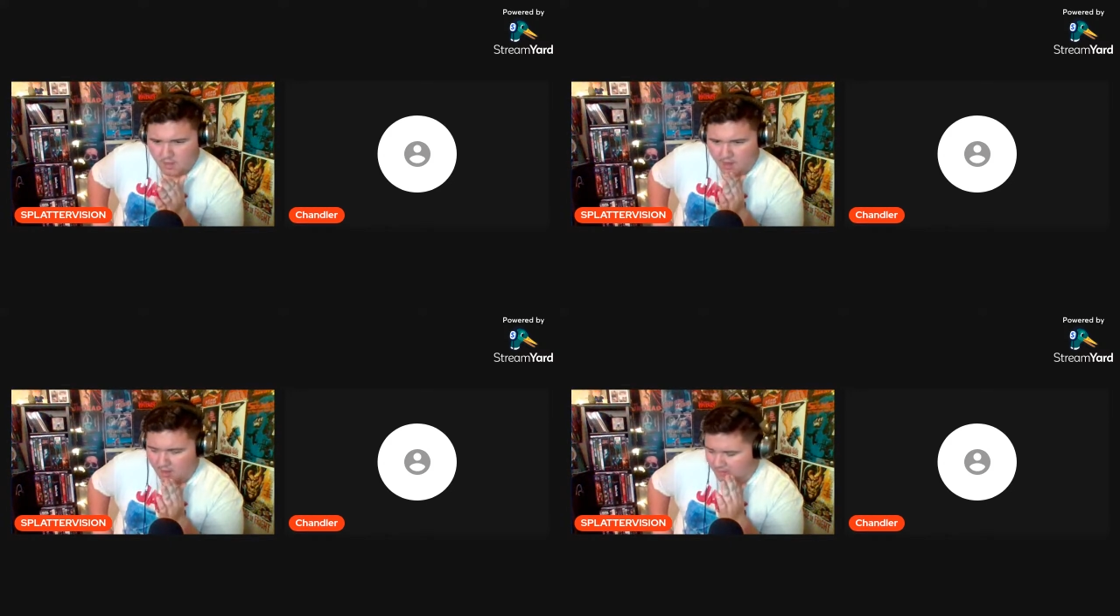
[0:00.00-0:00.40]

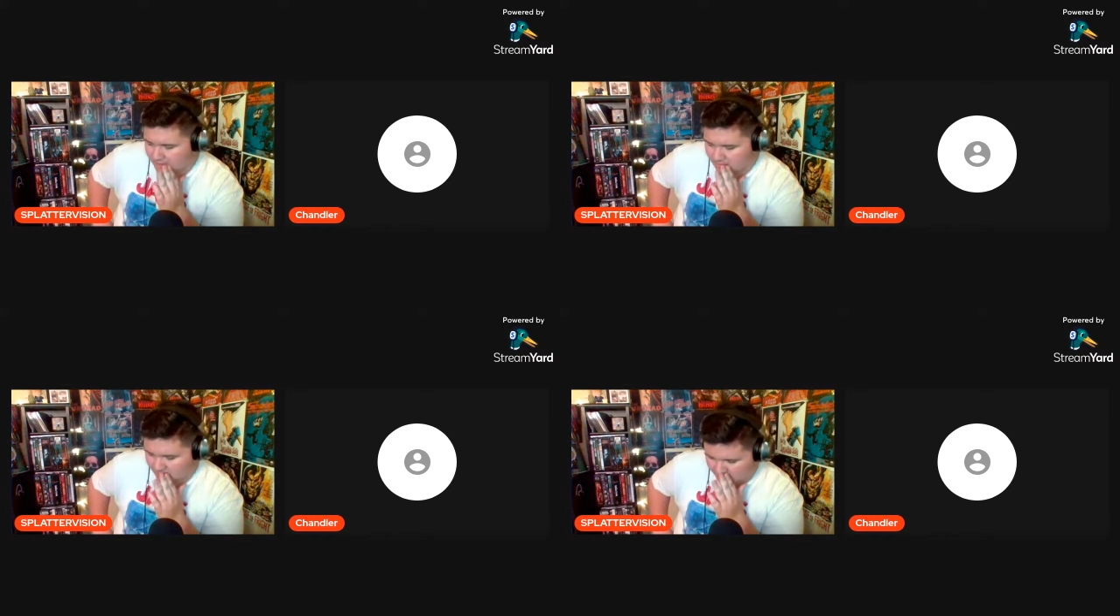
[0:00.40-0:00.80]
uh,
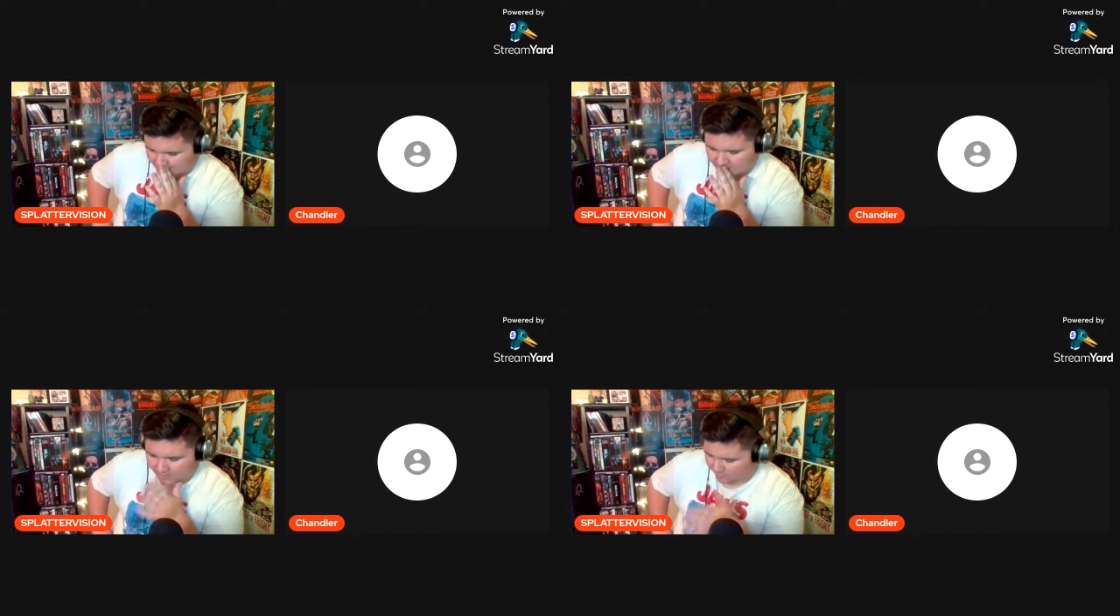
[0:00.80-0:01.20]

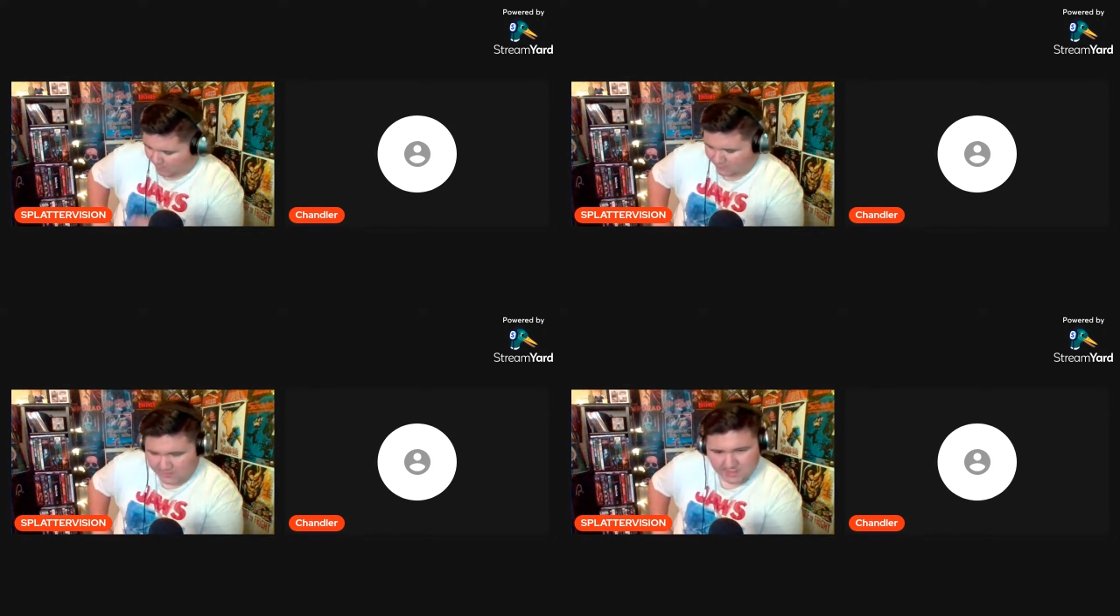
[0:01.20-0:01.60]
seeing all the
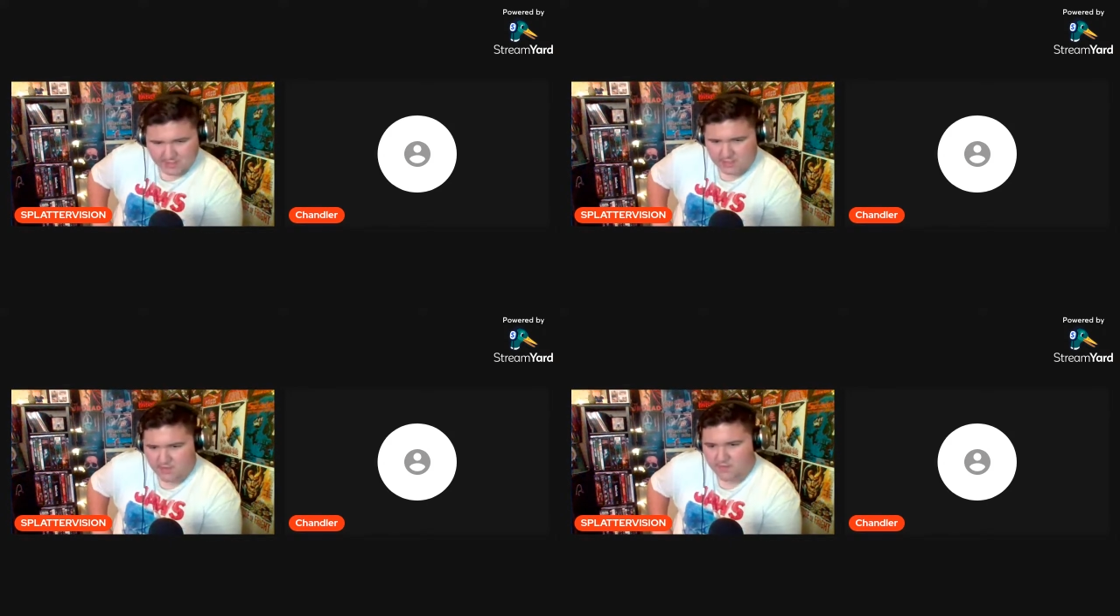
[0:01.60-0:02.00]
references
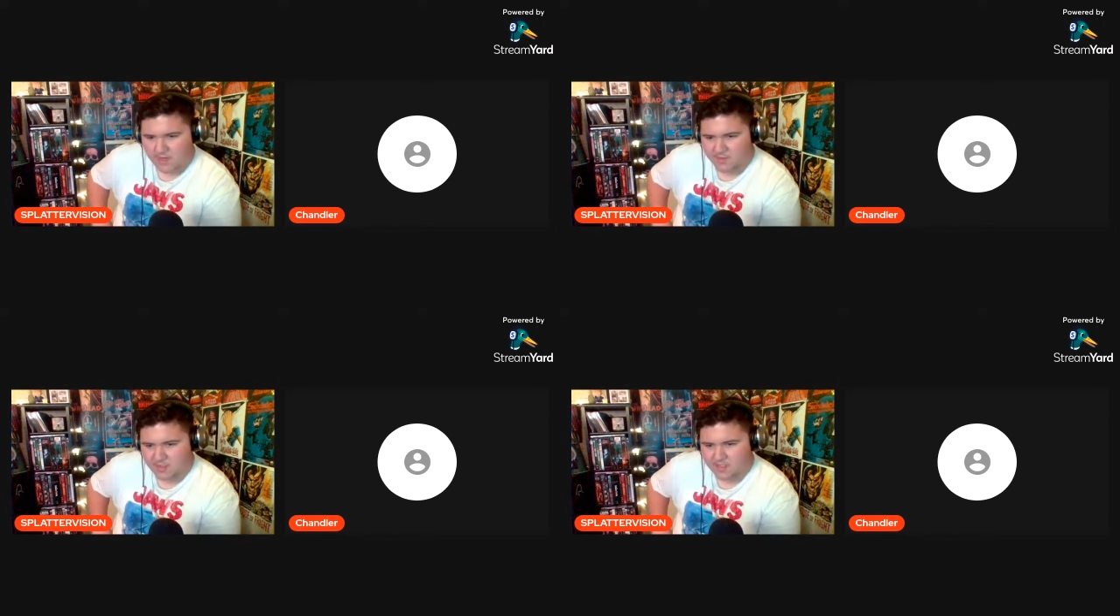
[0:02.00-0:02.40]
and stuff that
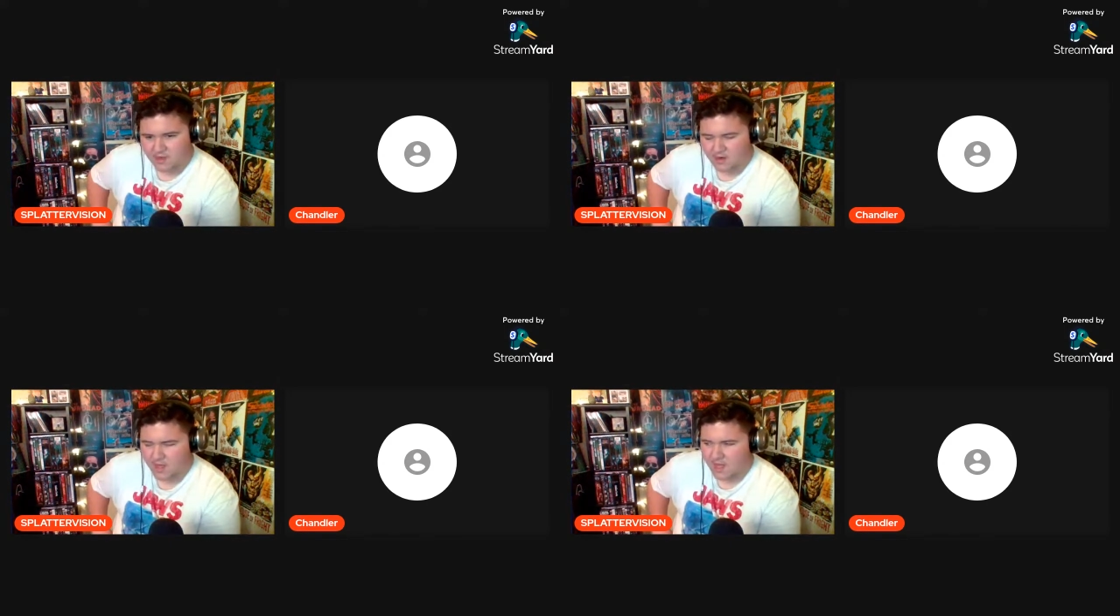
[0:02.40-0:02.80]
he puts in
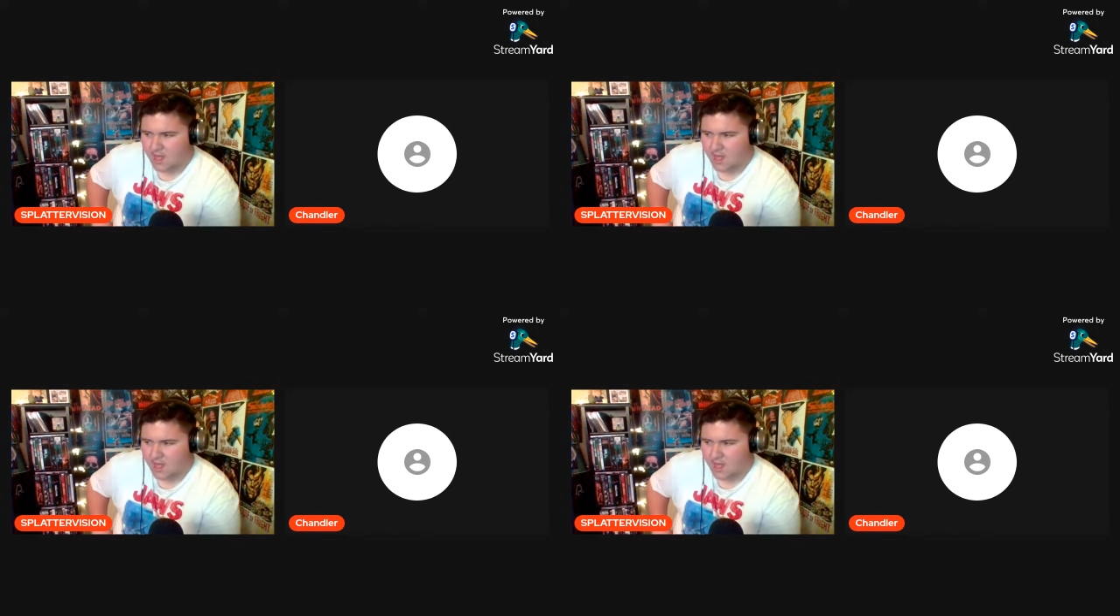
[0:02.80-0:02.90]
there,